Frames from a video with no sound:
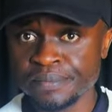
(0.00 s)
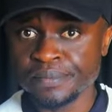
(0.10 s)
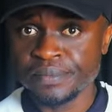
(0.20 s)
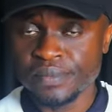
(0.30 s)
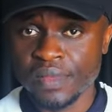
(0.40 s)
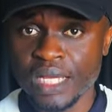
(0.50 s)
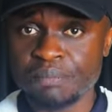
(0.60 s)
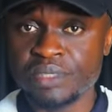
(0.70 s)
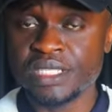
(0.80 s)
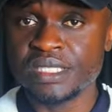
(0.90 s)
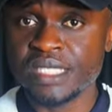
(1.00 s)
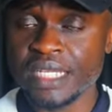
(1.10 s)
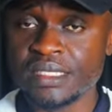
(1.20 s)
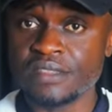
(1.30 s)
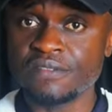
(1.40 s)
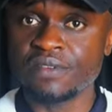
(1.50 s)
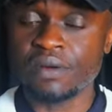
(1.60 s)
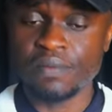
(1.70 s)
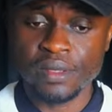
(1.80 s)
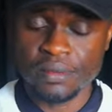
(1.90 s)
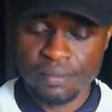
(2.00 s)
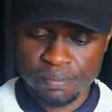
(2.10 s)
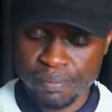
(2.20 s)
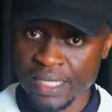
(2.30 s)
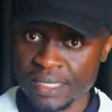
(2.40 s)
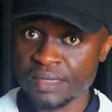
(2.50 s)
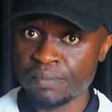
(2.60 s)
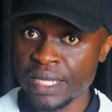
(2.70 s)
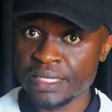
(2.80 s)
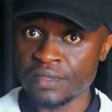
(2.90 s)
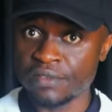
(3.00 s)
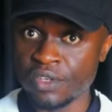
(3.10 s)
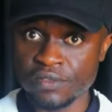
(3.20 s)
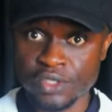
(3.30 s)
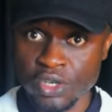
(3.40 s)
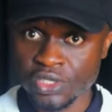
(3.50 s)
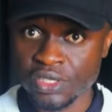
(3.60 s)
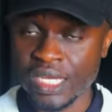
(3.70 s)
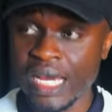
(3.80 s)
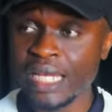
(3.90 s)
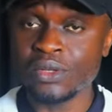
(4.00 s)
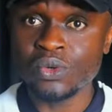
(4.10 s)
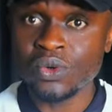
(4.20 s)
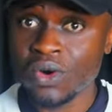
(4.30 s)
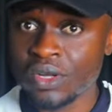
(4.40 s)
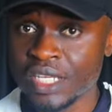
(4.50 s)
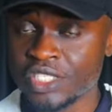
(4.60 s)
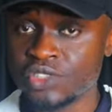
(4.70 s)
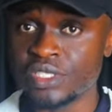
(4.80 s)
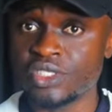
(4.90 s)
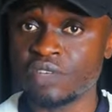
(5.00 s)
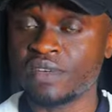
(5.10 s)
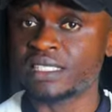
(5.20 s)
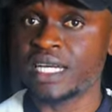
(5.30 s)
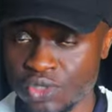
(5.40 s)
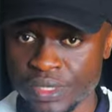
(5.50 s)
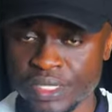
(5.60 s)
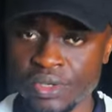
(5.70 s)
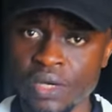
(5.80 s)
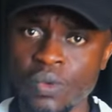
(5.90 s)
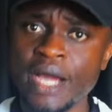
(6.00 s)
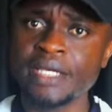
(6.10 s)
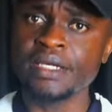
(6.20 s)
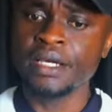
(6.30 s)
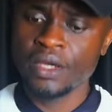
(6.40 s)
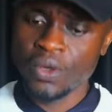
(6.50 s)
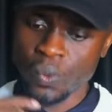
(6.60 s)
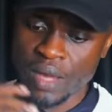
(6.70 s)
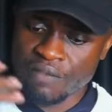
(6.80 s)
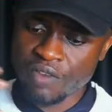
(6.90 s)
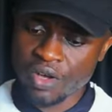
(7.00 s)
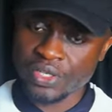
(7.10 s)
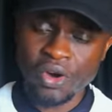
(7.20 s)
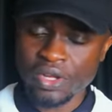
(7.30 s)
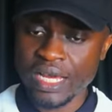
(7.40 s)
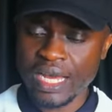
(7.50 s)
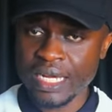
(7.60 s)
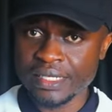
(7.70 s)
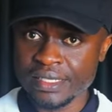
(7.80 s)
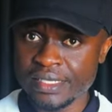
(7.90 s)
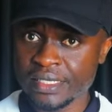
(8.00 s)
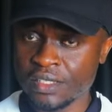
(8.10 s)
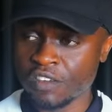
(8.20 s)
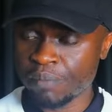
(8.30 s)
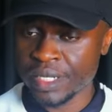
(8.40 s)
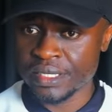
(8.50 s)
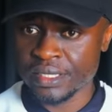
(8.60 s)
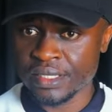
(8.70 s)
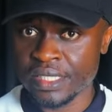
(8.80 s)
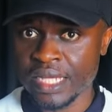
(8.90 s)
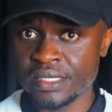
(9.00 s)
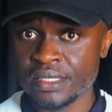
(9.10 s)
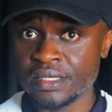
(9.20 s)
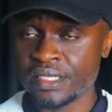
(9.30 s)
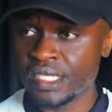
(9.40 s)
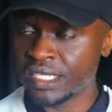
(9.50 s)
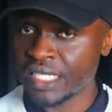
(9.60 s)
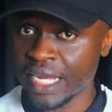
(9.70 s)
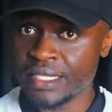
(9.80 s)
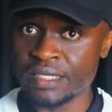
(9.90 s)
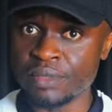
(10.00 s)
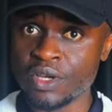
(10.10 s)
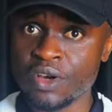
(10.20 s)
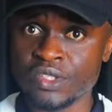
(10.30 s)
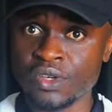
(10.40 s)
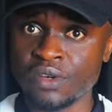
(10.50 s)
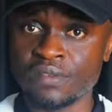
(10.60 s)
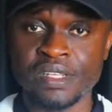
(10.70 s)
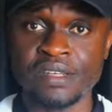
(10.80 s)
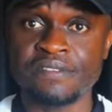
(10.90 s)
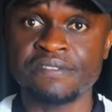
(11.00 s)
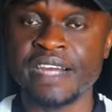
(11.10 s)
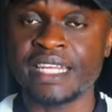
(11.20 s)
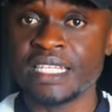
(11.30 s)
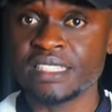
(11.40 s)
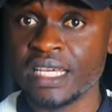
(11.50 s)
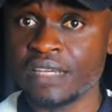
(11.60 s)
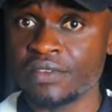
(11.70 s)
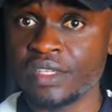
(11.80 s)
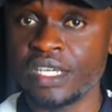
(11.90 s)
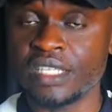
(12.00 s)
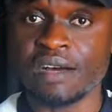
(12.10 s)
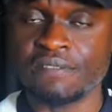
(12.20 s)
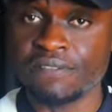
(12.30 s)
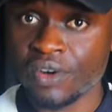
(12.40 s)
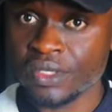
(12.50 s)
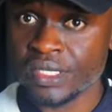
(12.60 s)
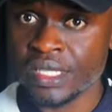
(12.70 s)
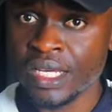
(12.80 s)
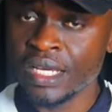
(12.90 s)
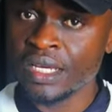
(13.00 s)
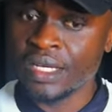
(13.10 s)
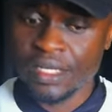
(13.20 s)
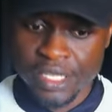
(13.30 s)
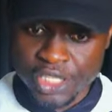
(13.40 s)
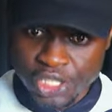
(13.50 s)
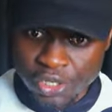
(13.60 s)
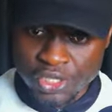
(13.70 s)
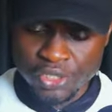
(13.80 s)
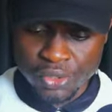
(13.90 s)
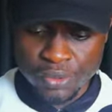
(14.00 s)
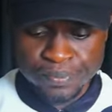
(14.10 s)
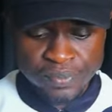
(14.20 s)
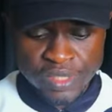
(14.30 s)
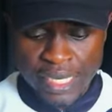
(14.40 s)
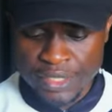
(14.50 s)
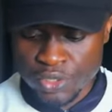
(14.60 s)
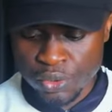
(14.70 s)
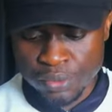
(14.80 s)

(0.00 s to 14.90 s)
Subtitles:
that preaches tithing from the perspective of doctrine and no other stranger of attachment. Okay, why we have on the other and this sort of persons that teach tithing because of the financial heaven it affords the church, you know. And so